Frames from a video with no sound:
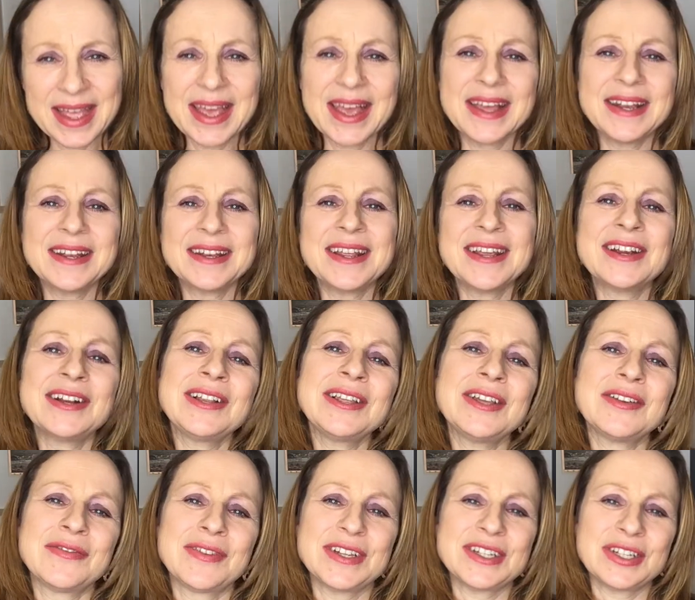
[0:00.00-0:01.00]
In an
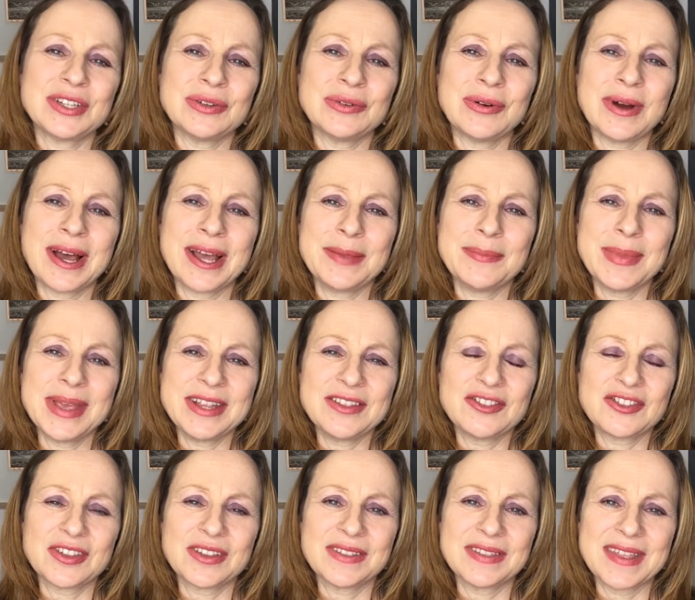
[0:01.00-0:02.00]
earlier video, I
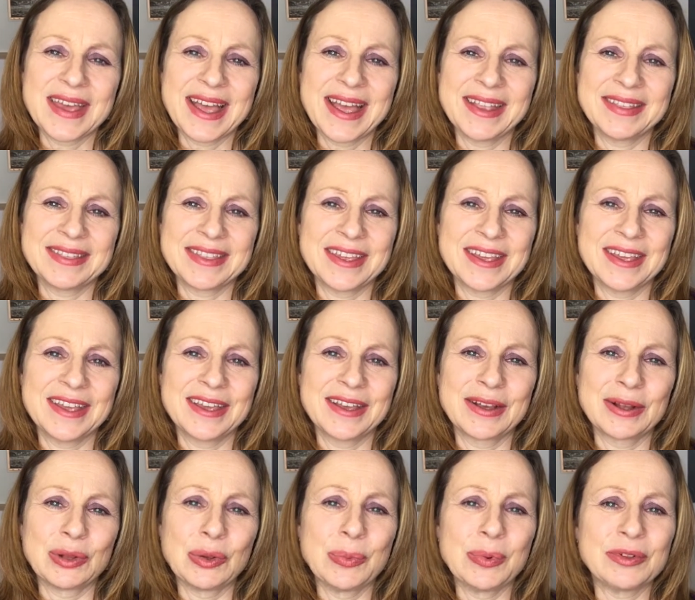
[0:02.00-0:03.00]
mentioned that the
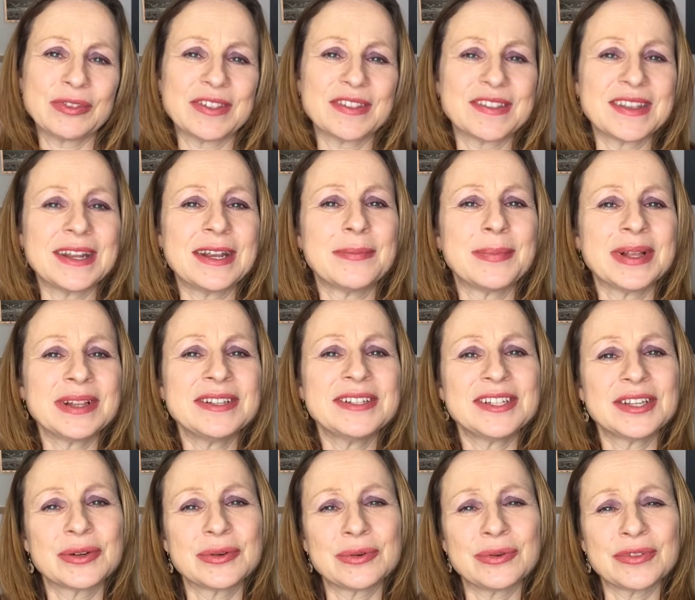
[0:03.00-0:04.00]
global
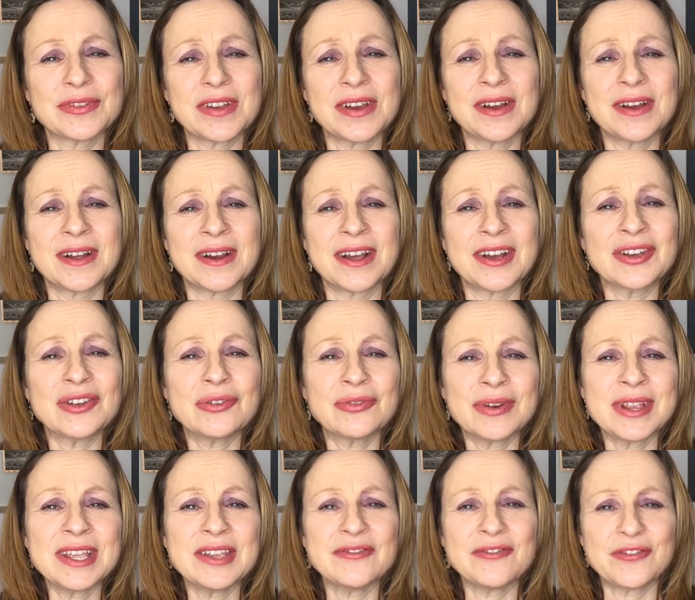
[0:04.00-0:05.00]
sustainability goals are a
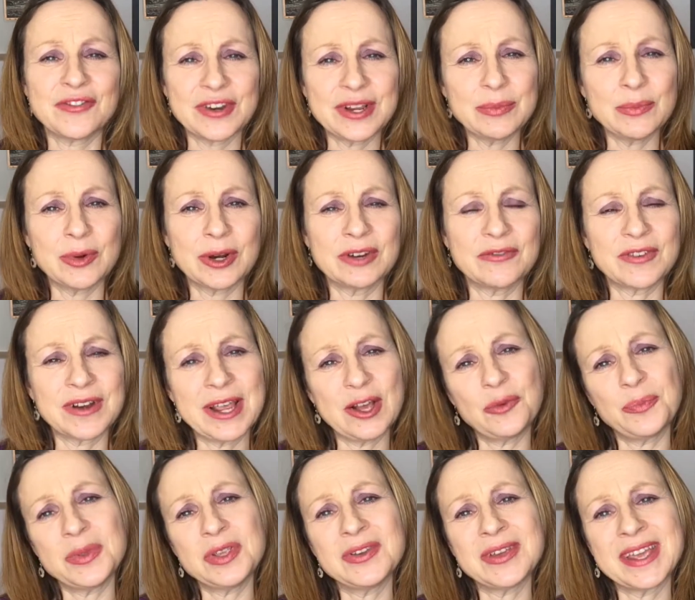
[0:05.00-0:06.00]
great framework for
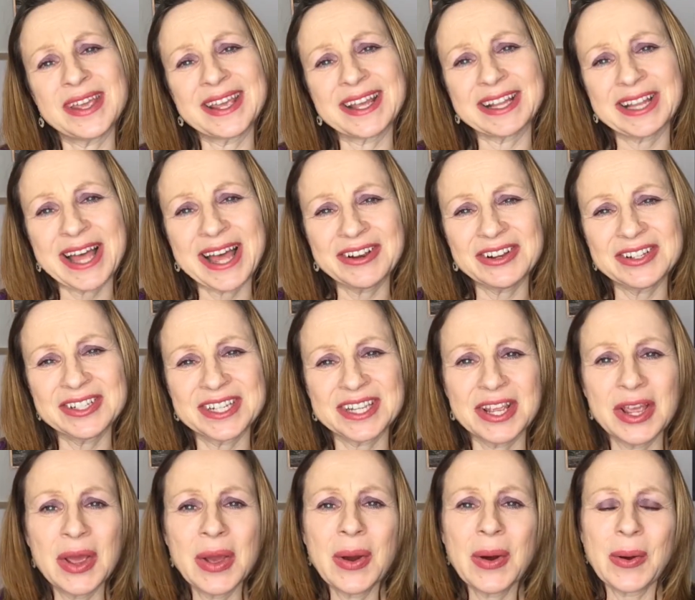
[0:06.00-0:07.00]
helping you get
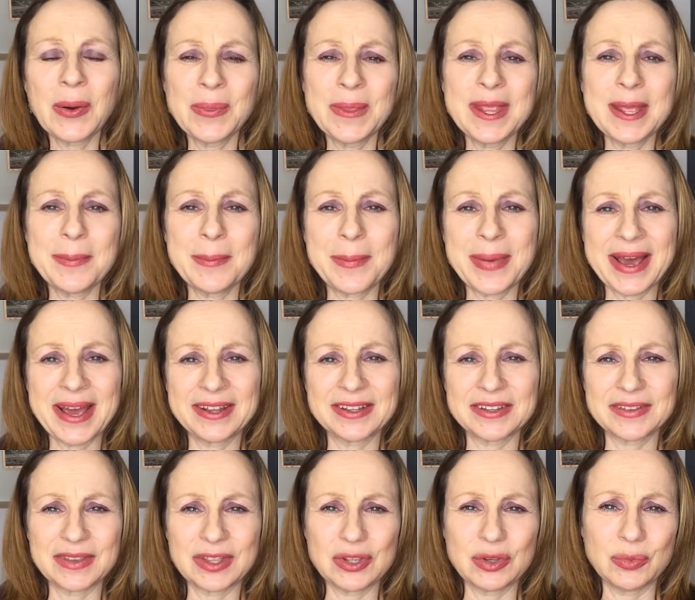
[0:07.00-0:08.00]
clarity on the
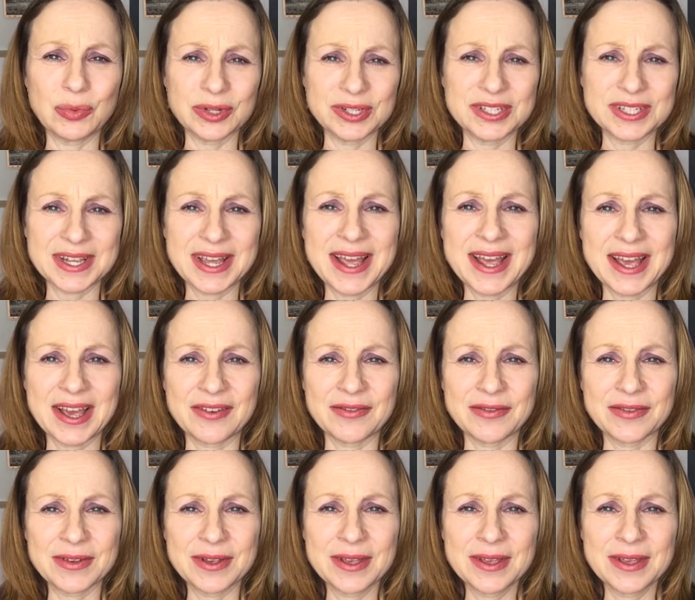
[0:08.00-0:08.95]
impact that you want to have.